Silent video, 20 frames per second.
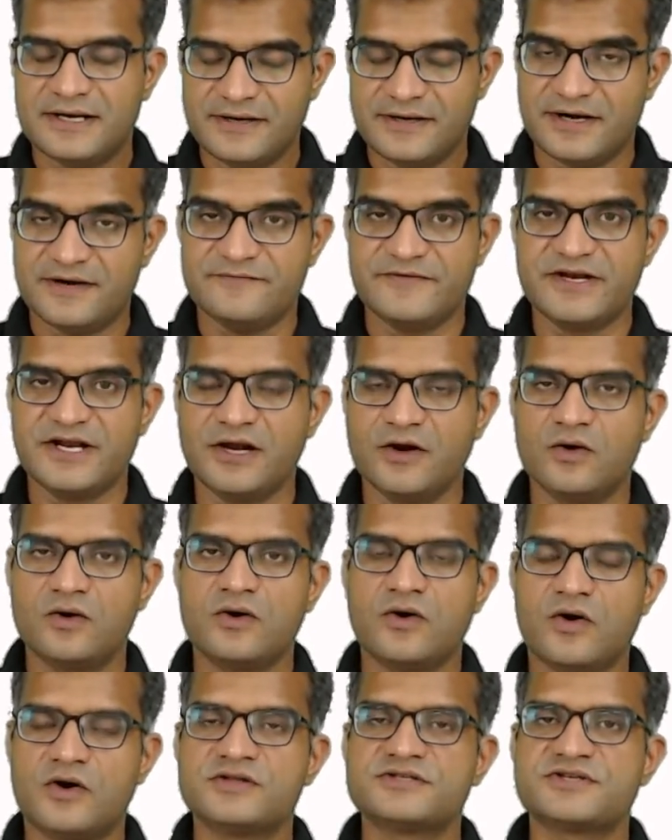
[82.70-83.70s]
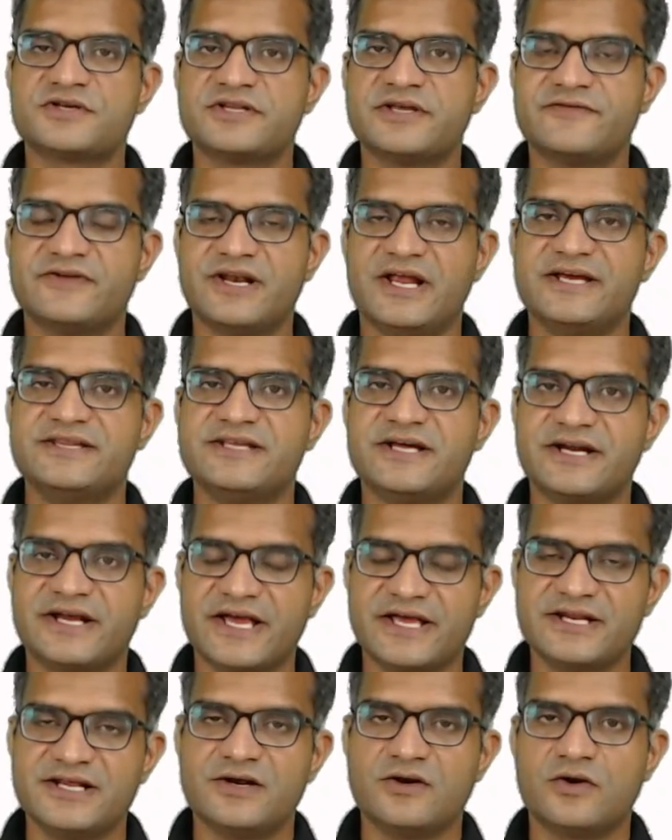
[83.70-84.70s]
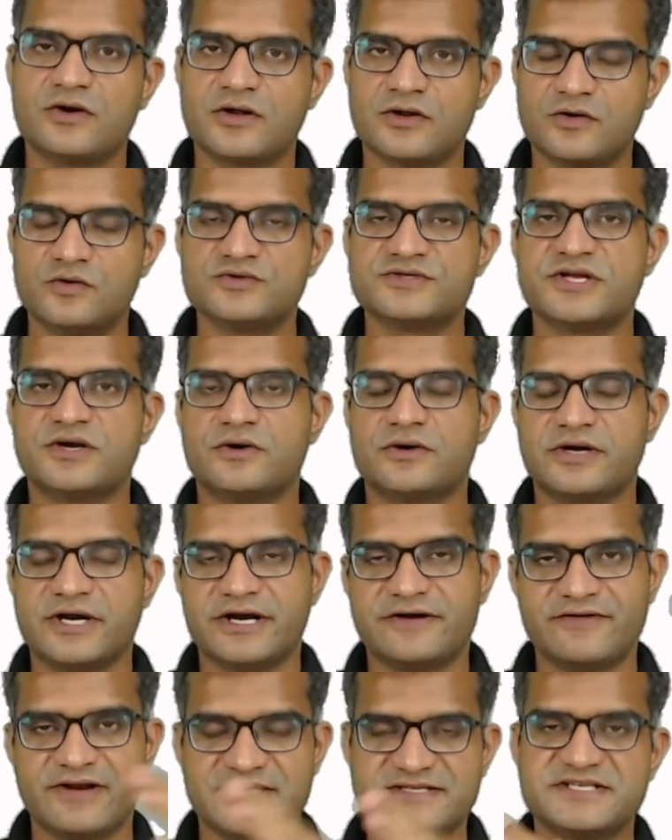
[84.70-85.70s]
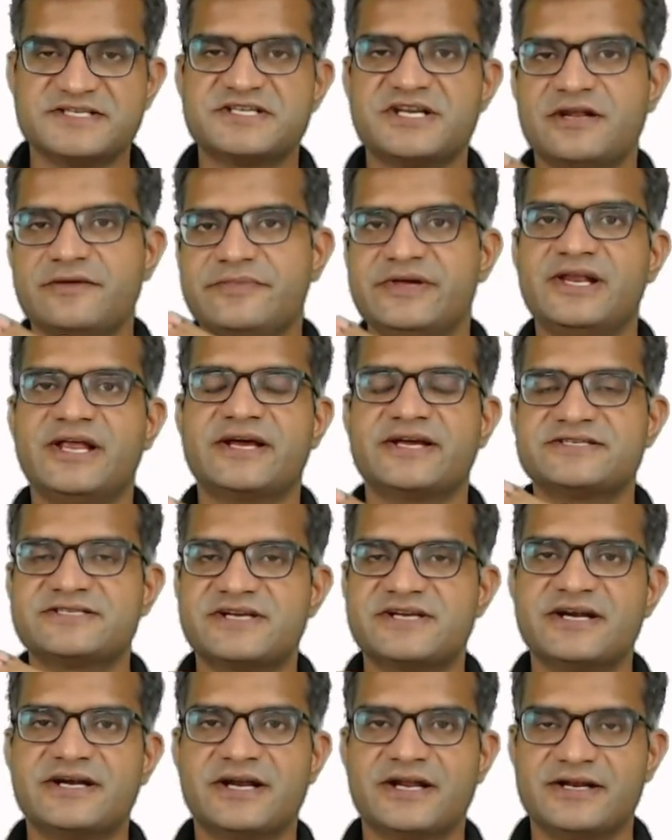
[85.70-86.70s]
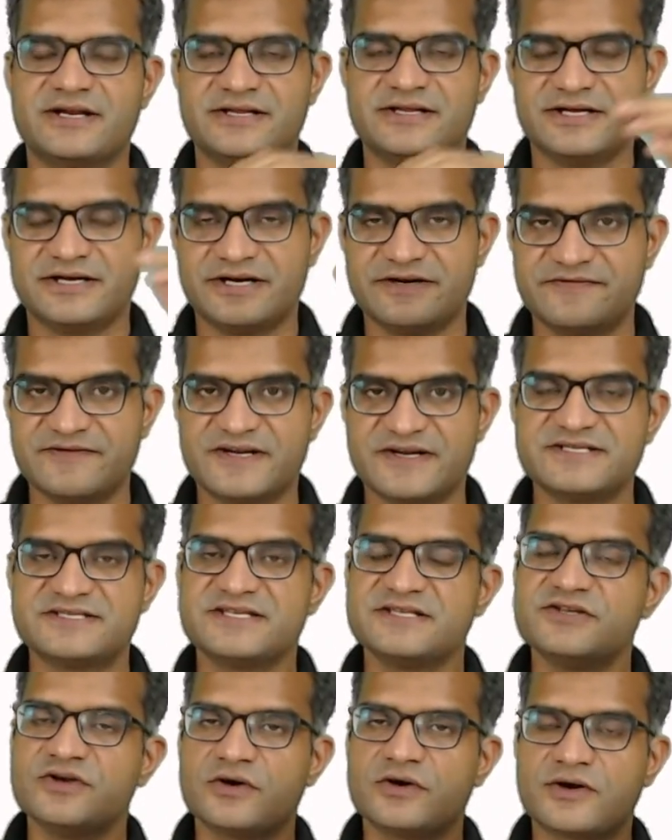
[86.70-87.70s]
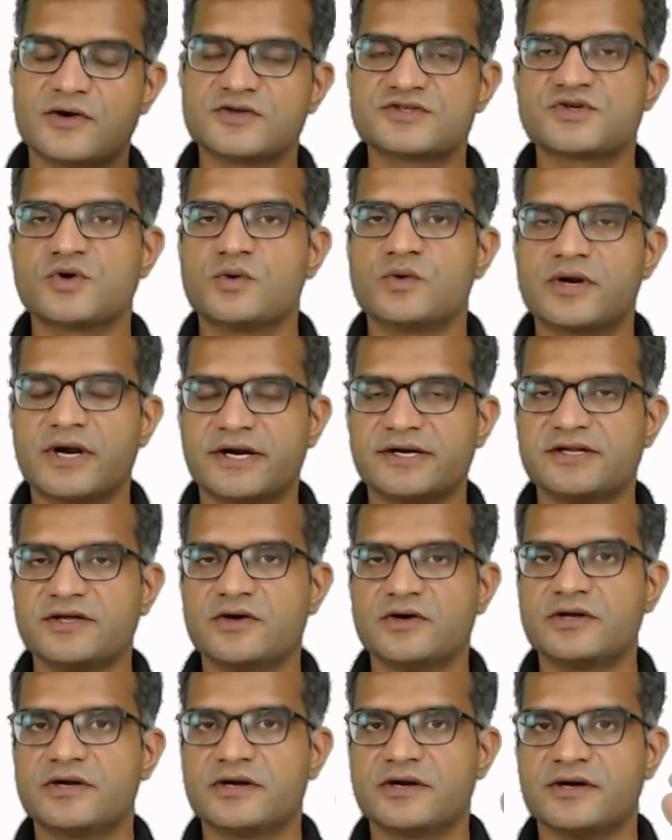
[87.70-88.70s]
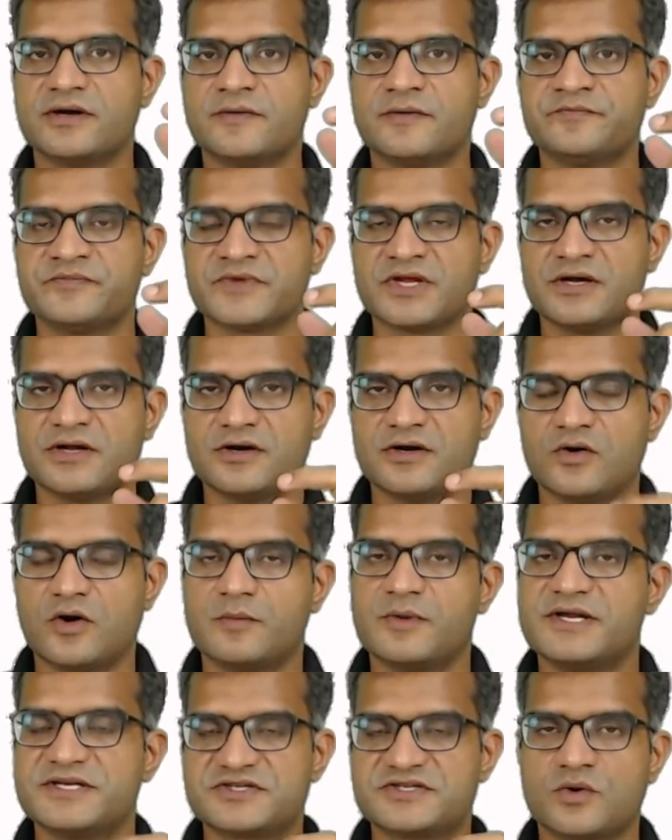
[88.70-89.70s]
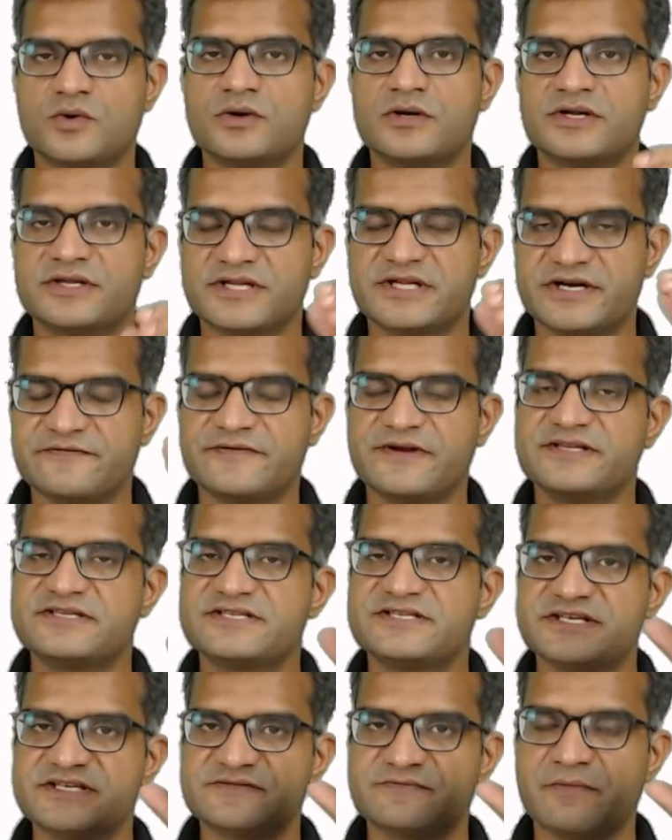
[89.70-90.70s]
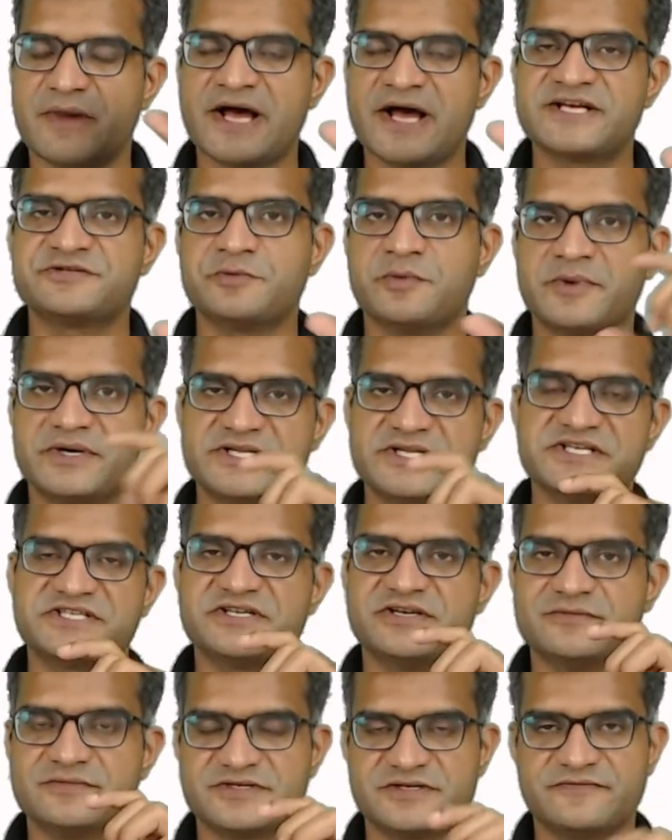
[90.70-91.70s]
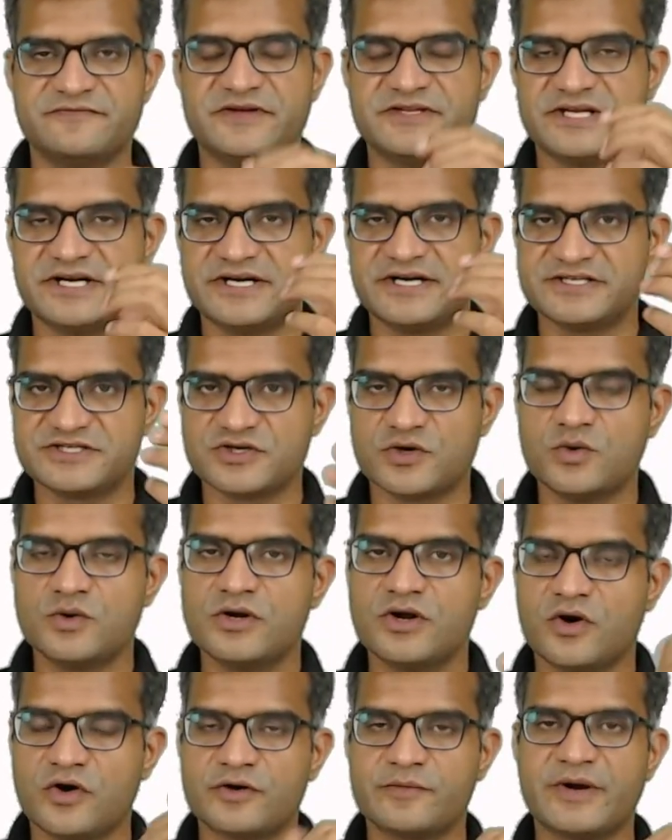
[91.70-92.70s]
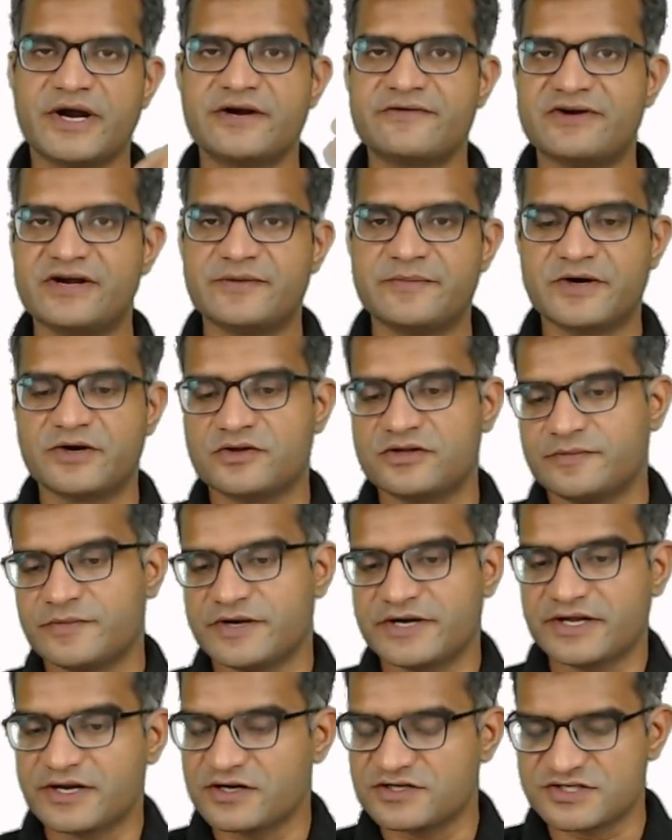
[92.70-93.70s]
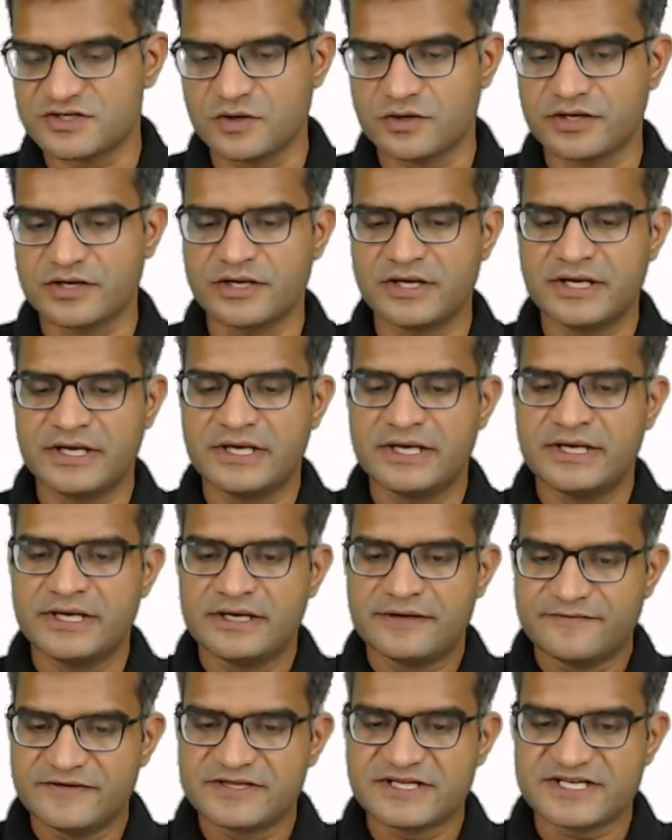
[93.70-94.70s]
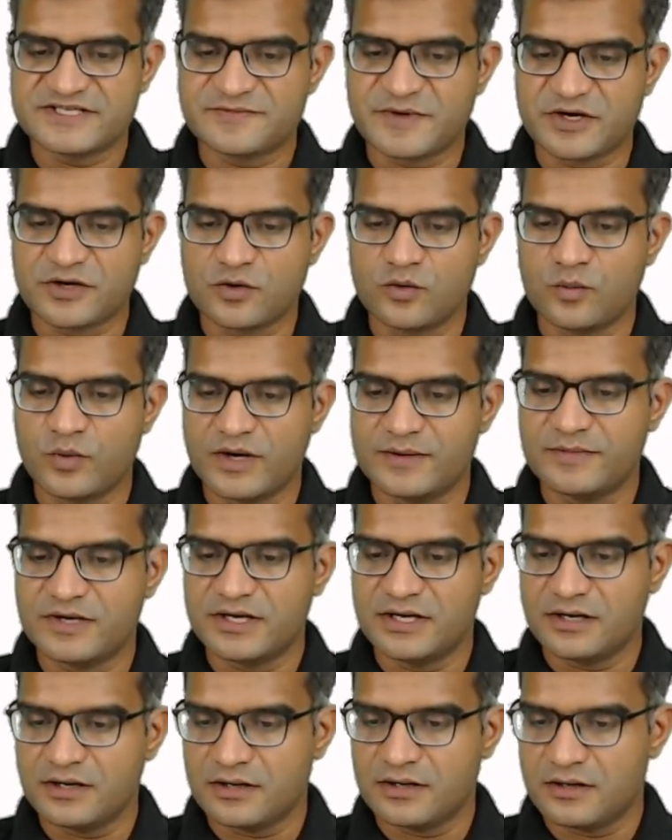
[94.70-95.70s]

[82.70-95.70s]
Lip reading: very low, also they will either gain a lot or lose a lot. It will essentially be like a straight line. The difference in your raw score and your normalized score, the difference is maximum at the extremes. Whether it is good or bad will depend on the particular slot. With respect to verbal,